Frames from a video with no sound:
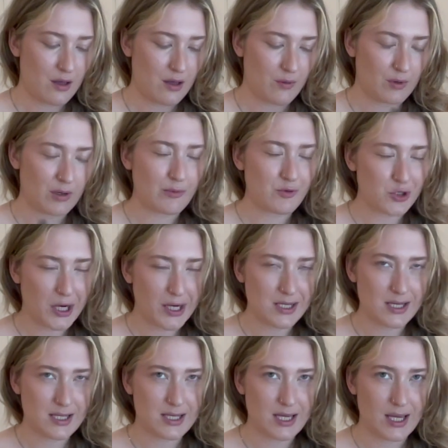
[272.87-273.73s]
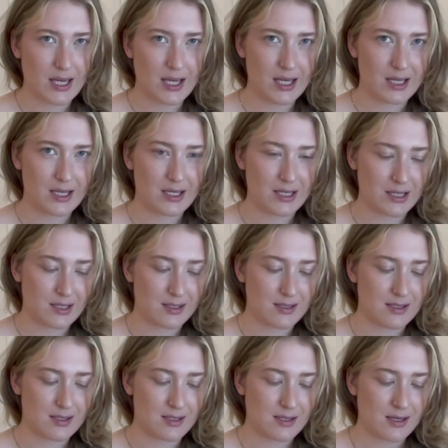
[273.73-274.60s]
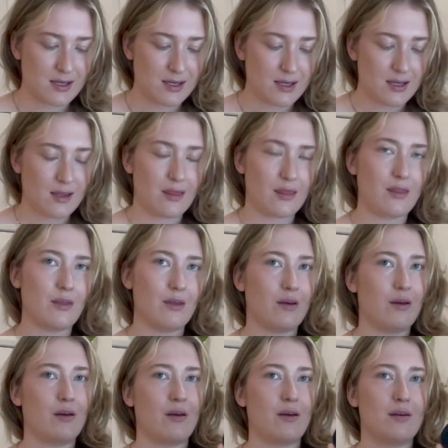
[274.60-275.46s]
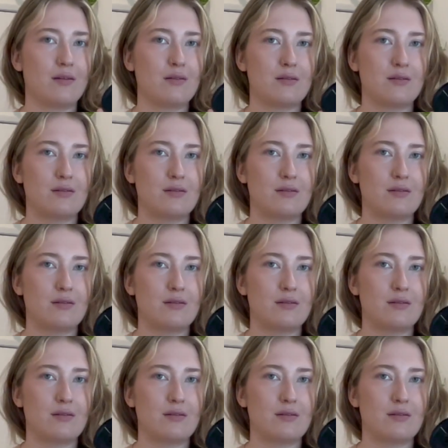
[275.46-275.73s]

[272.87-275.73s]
what I'm trying to say is the